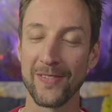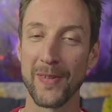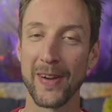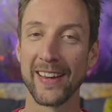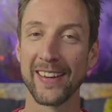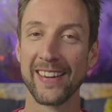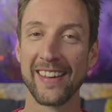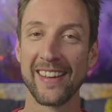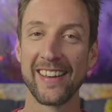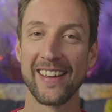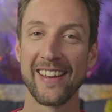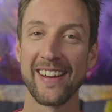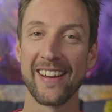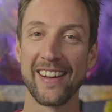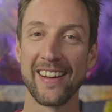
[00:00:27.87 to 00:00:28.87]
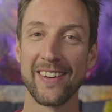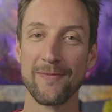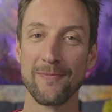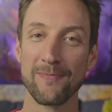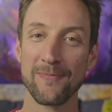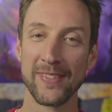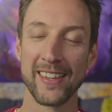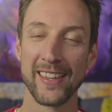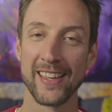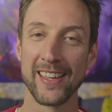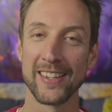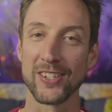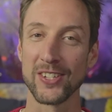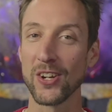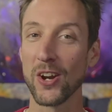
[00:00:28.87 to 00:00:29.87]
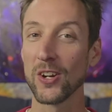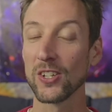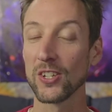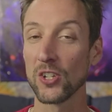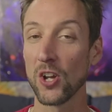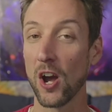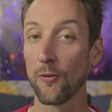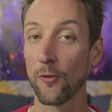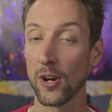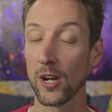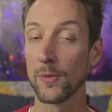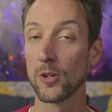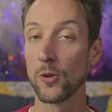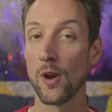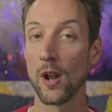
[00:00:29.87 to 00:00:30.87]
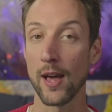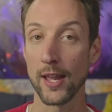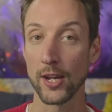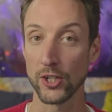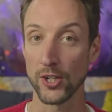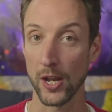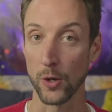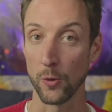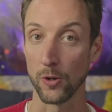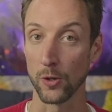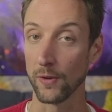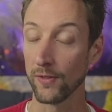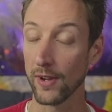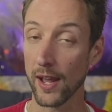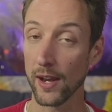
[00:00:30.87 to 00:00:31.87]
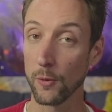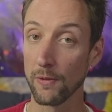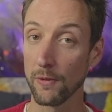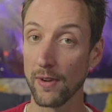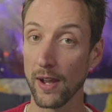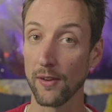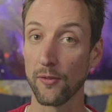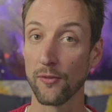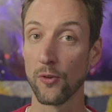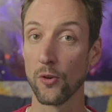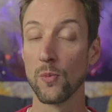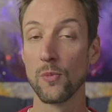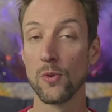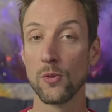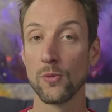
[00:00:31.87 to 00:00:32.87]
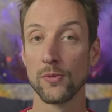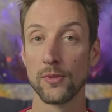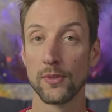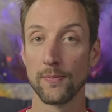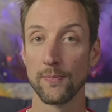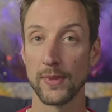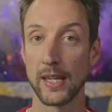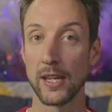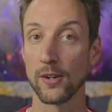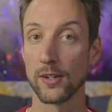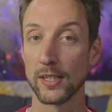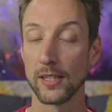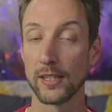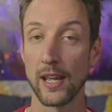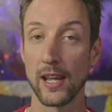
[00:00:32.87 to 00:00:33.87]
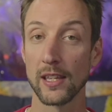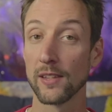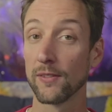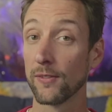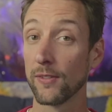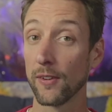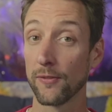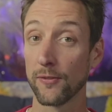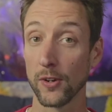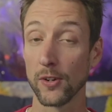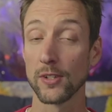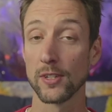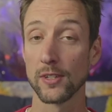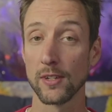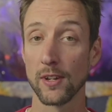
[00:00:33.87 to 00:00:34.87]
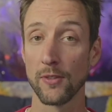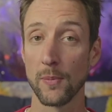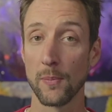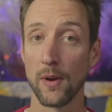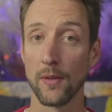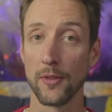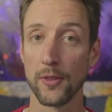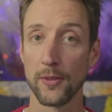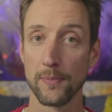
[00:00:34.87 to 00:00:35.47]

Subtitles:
But to start this off, we're going to be doing a lot of shadow work. We've got a full moon here today, the very first of the month,